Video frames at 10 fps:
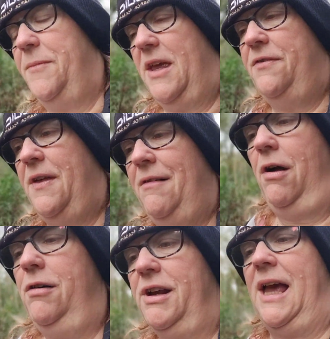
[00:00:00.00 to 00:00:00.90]
if there
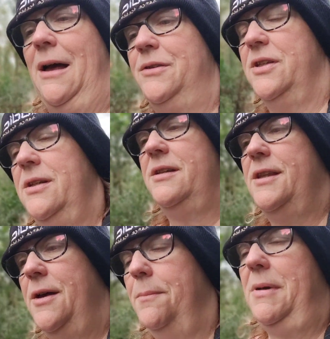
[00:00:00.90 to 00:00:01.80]
are accountants
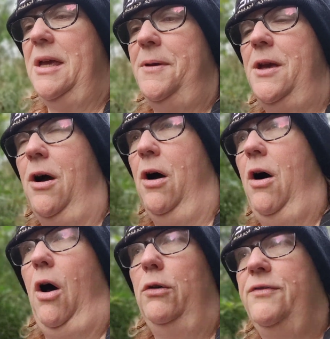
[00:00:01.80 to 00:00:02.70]
that maybe
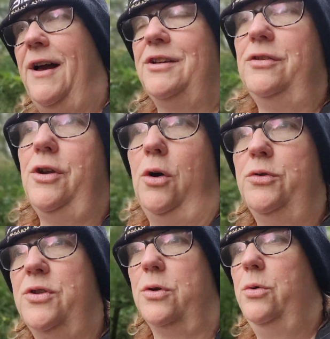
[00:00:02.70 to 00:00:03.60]
are old-fashioned,
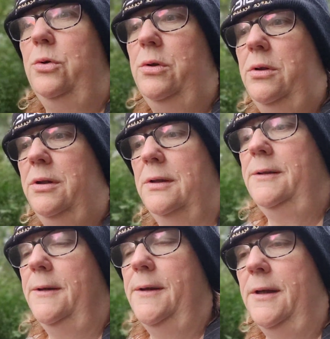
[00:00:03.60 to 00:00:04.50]
old school,
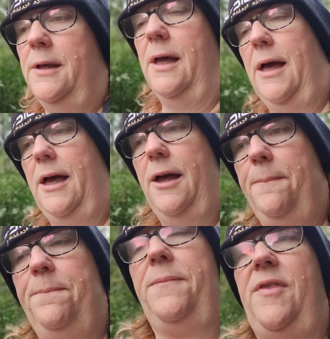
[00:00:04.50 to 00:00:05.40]

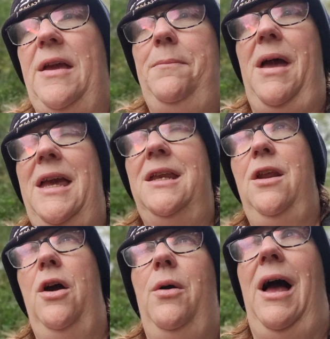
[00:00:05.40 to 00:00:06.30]
they may
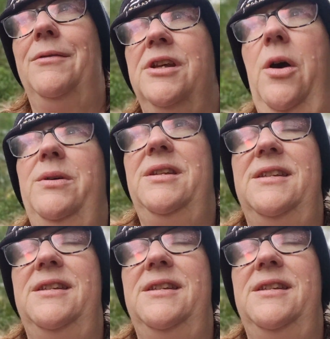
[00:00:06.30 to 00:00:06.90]
know how to go into